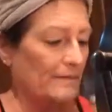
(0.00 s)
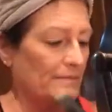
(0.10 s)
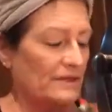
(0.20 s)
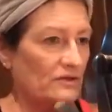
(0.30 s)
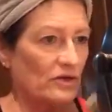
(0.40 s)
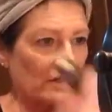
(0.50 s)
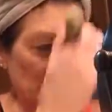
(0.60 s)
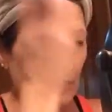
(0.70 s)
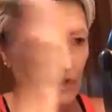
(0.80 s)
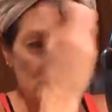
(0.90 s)
Be looking.
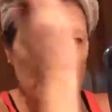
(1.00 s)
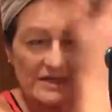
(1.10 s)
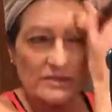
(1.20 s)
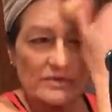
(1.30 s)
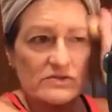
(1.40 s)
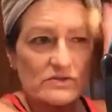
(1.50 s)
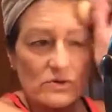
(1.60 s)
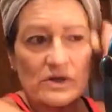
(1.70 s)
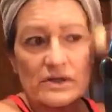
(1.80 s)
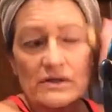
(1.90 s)
I'm going to tell you my
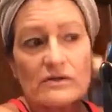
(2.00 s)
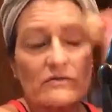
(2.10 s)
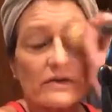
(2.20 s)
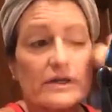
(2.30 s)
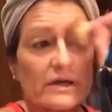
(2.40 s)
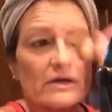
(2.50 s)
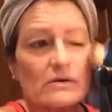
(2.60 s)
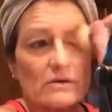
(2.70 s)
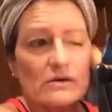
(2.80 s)
story in another video.